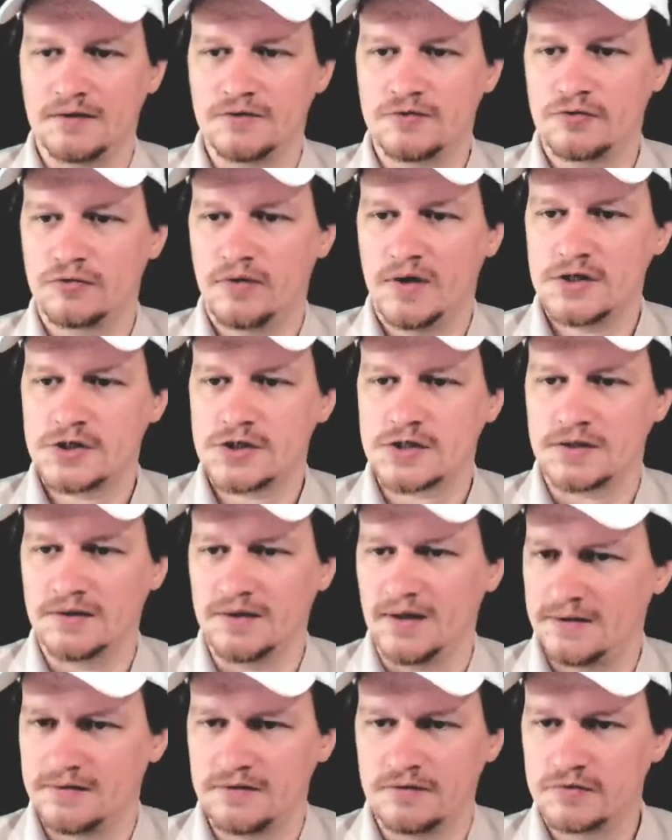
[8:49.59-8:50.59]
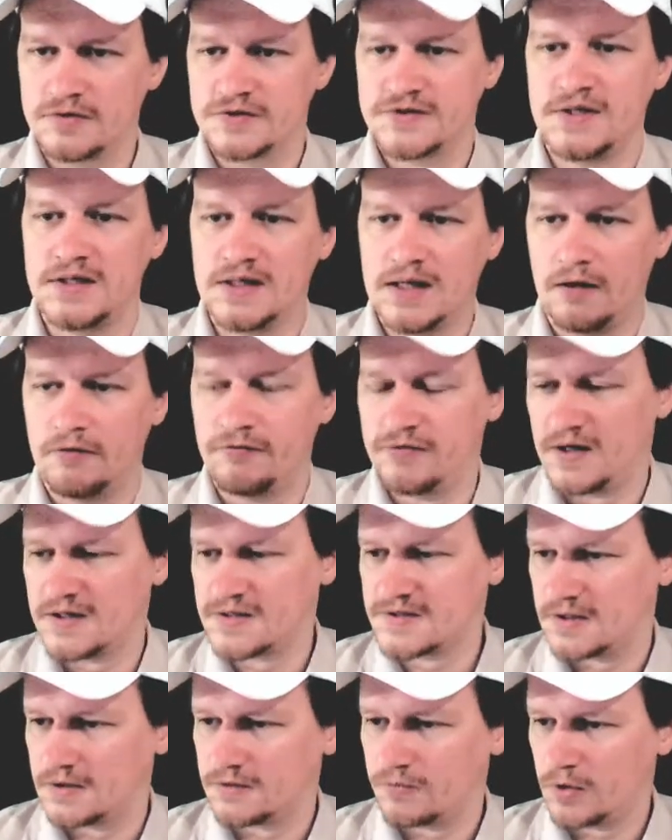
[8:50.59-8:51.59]
duration, and you will see how
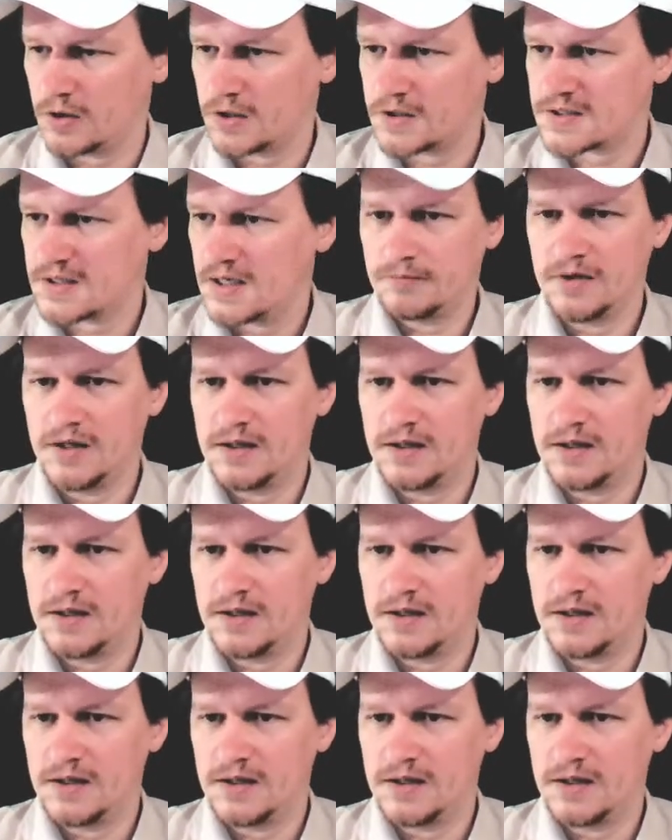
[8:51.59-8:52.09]
fast it works.